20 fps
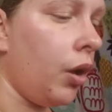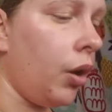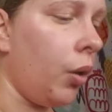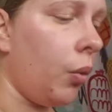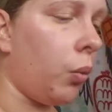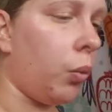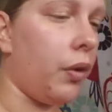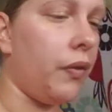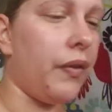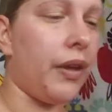
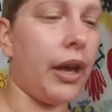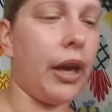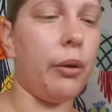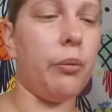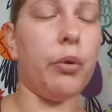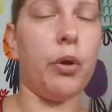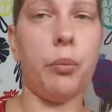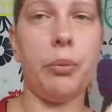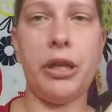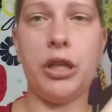One thing I
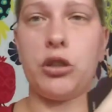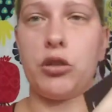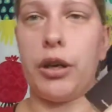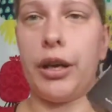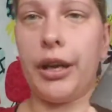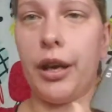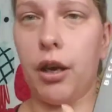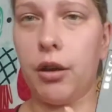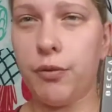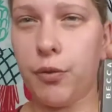will be trying
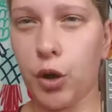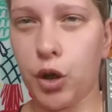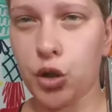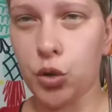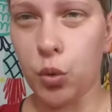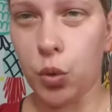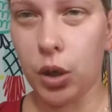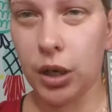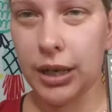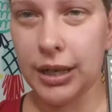out for
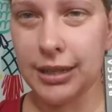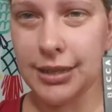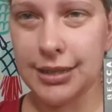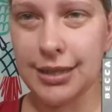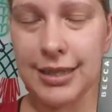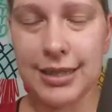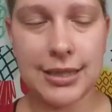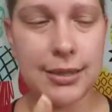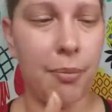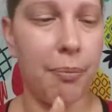sure is
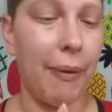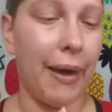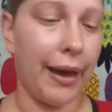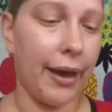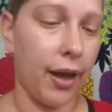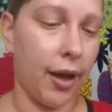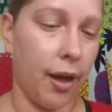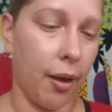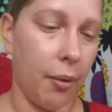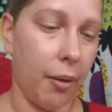this
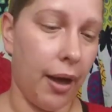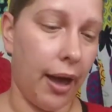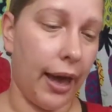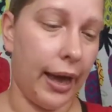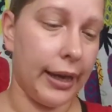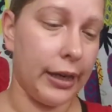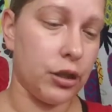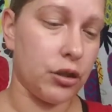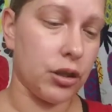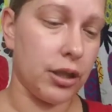Becca
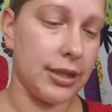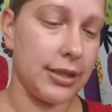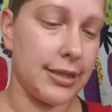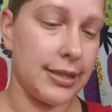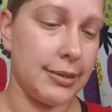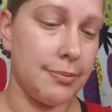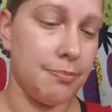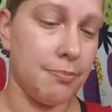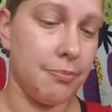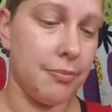Hydra
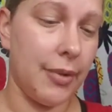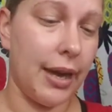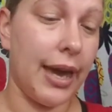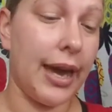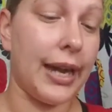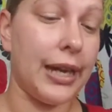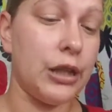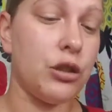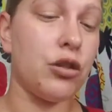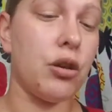
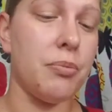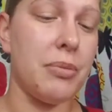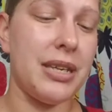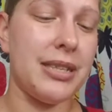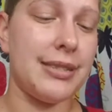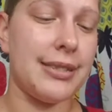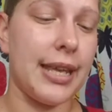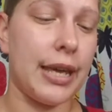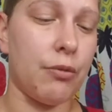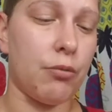Mist
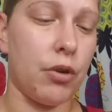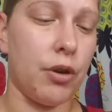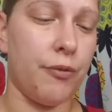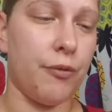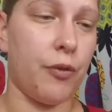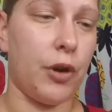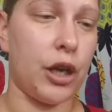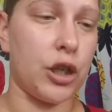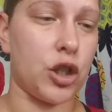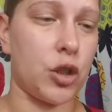Set and
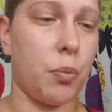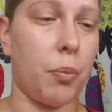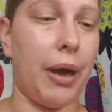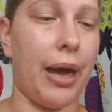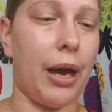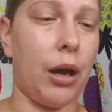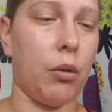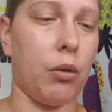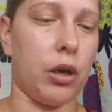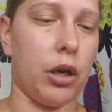Refresh
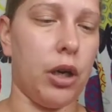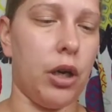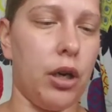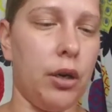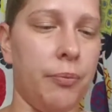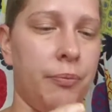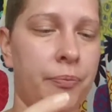Powder.